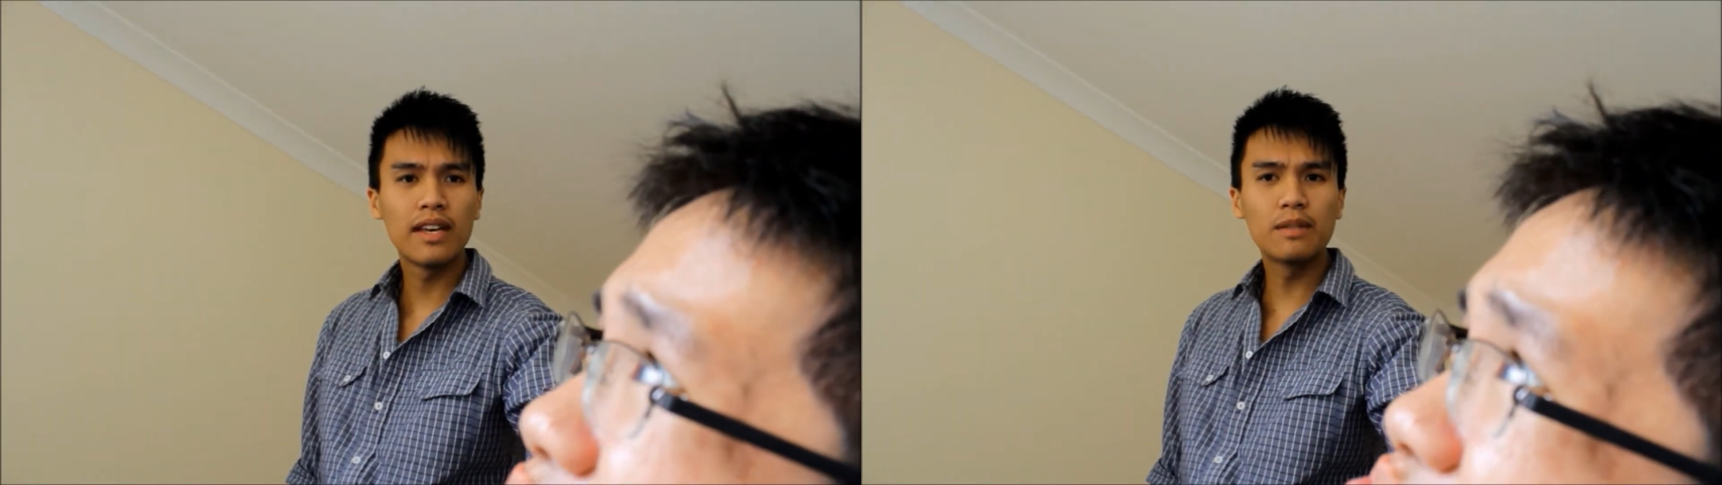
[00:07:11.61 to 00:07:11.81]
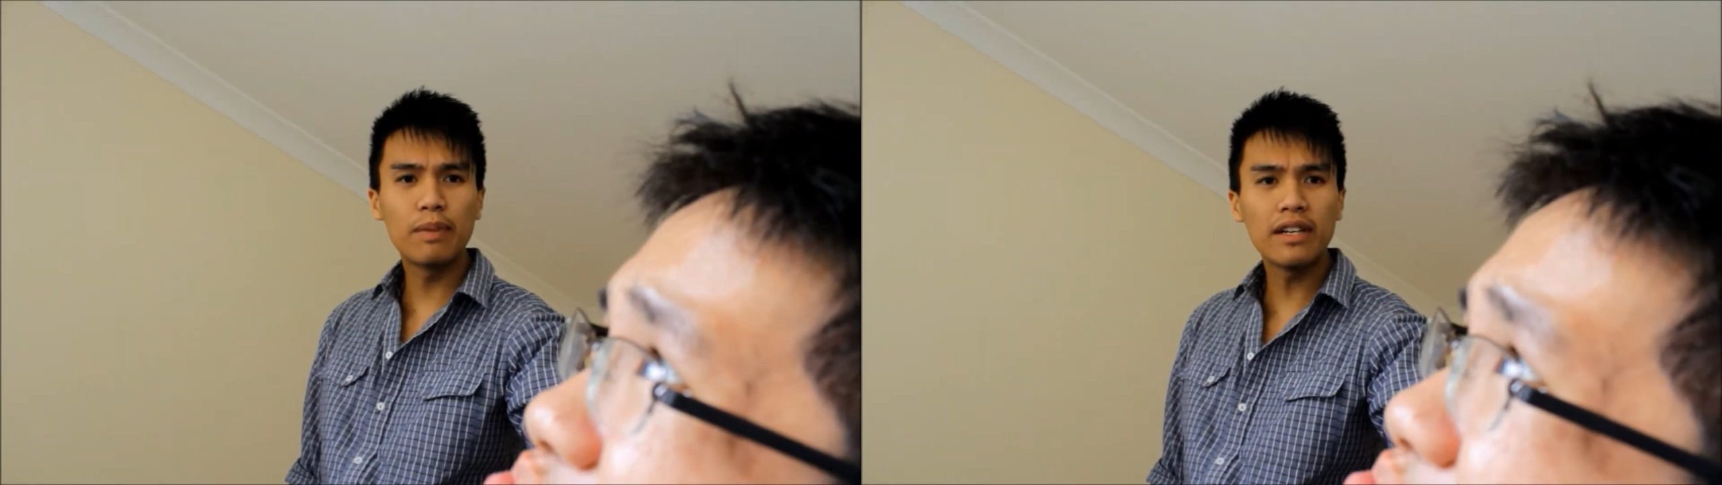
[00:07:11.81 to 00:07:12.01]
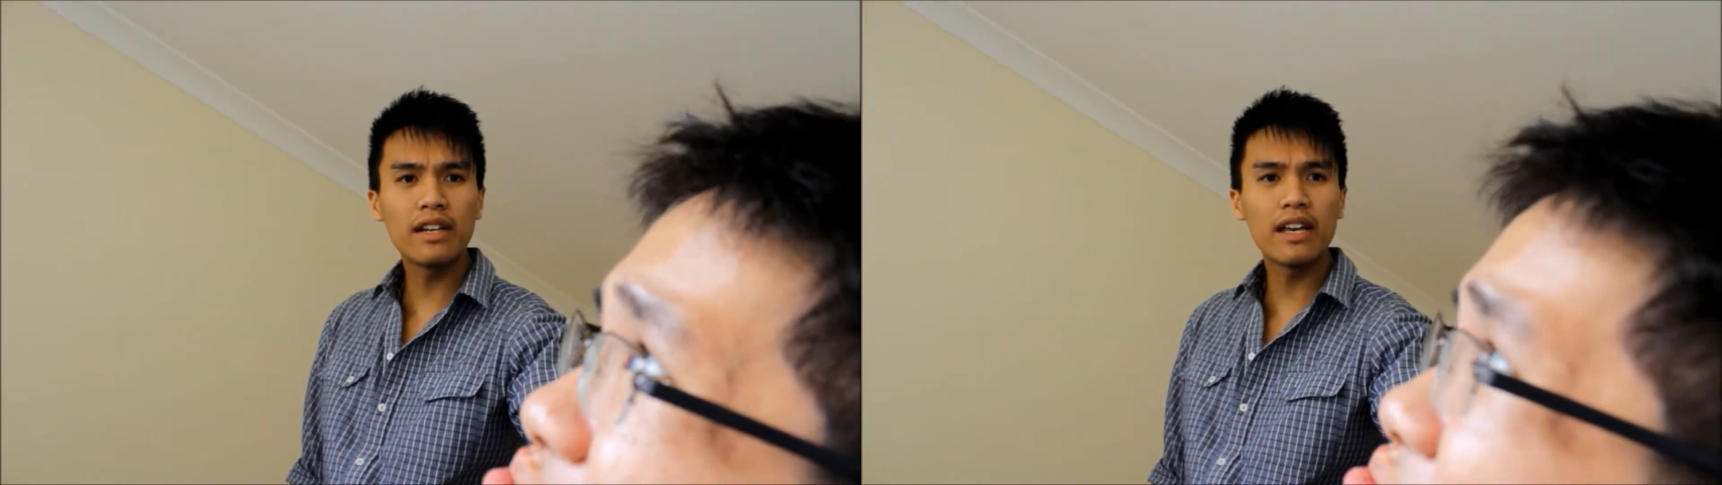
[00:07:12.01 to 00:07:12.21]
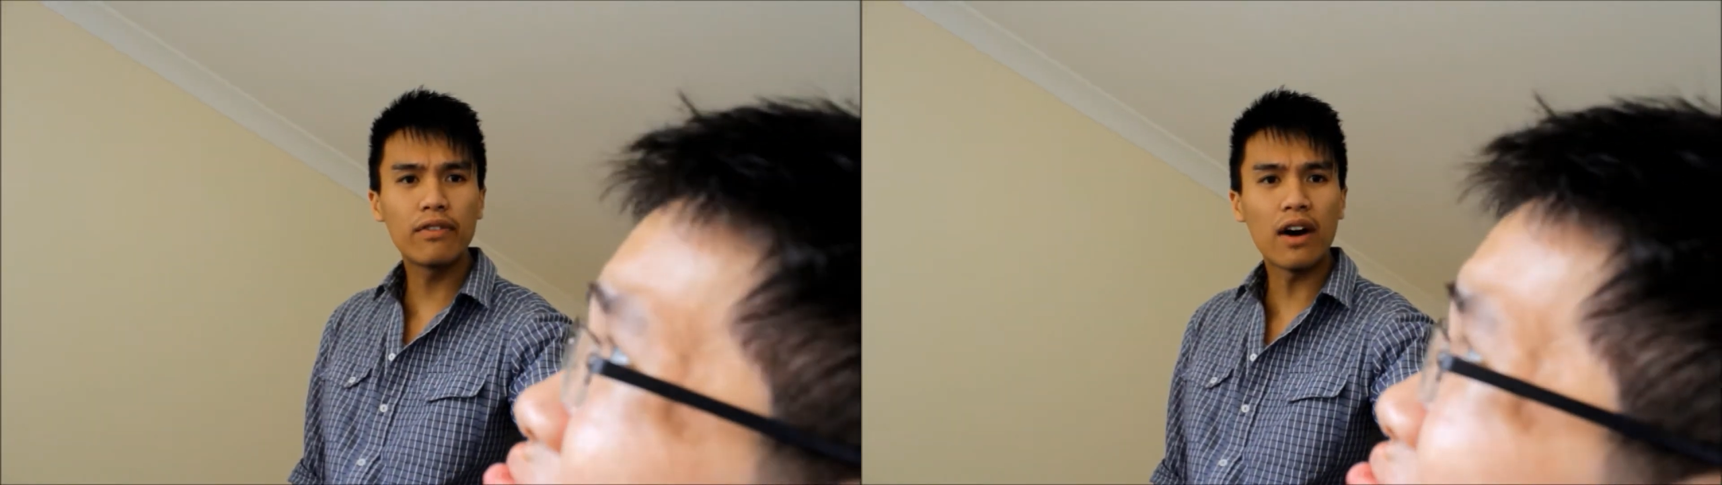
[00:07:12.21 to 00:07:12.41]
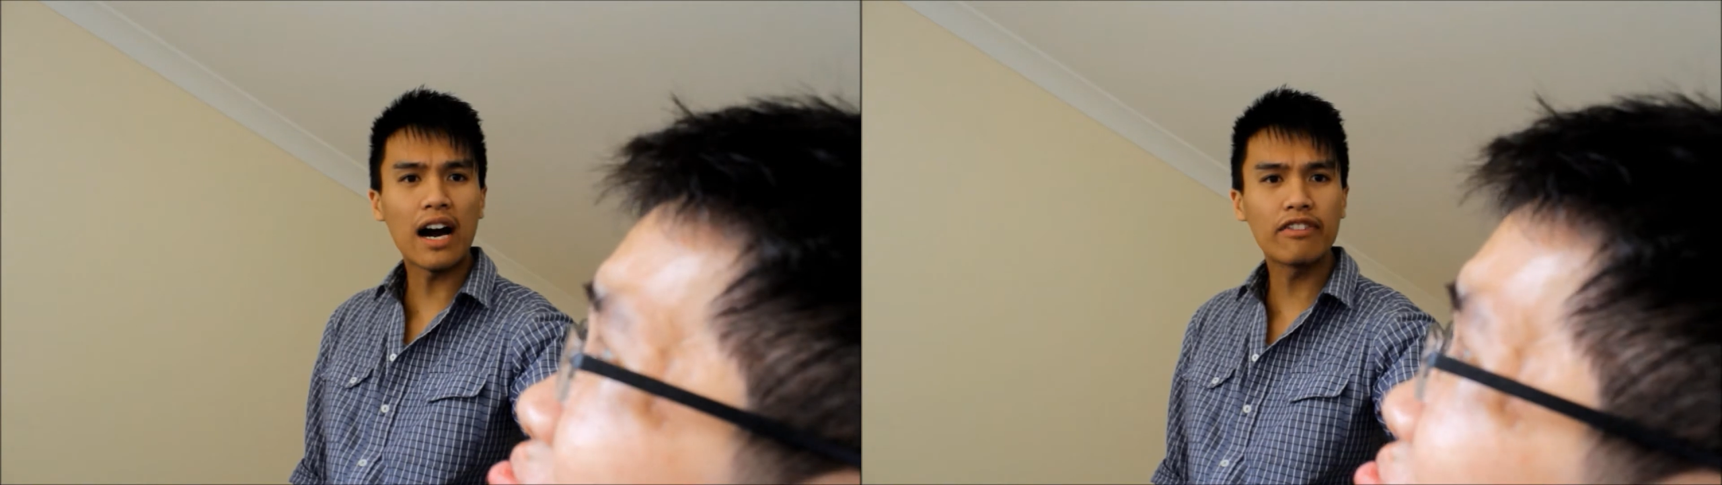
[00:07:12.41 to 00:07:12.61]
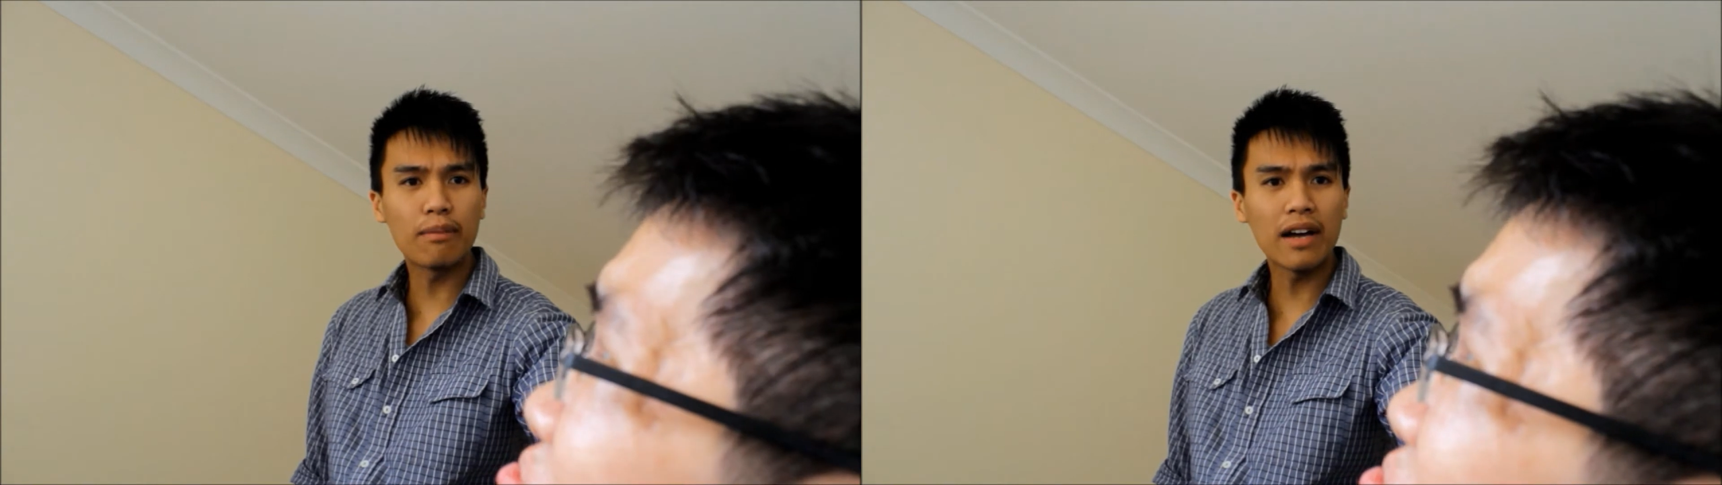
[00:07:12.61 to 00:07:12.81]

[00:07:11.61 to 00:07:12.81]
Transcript: He's been in here for half a